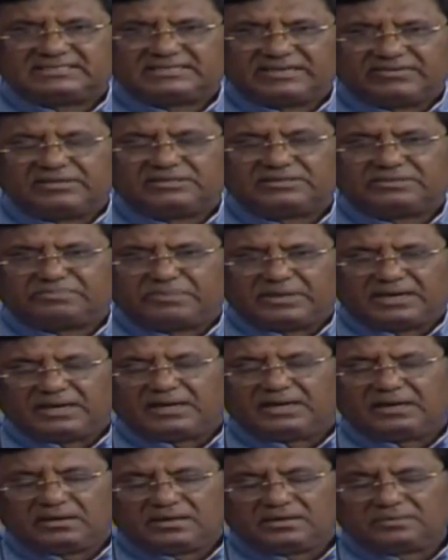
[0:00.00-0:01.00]
seventh
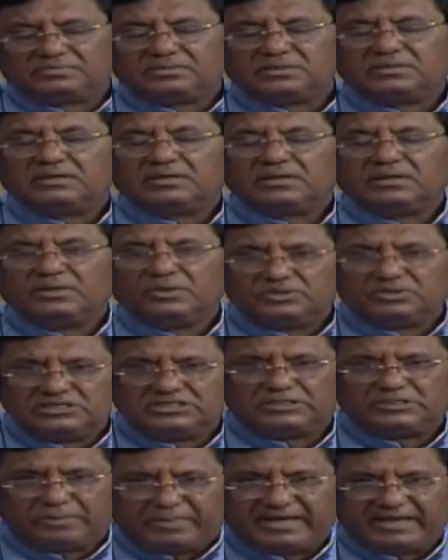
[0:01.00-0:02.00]
uh,
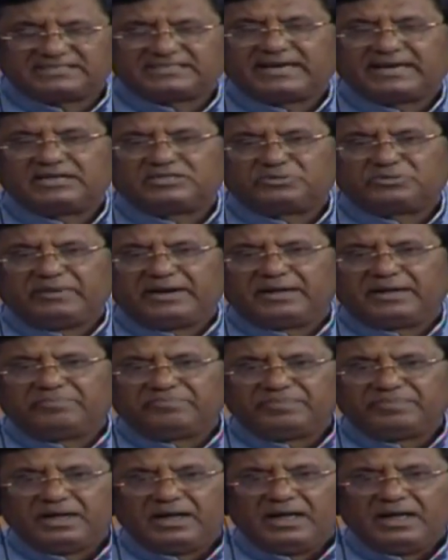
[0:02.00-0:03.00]
UGC pay scales, madam.
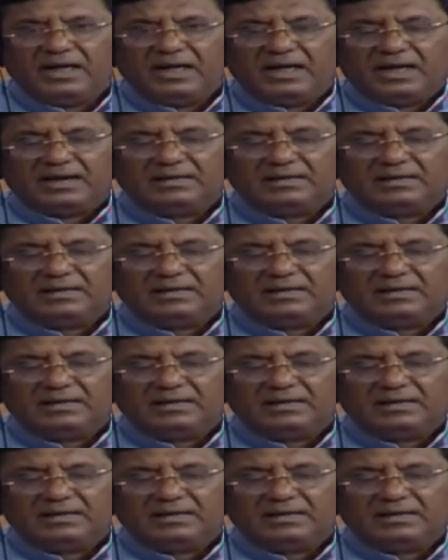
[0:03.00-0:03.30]
Mm.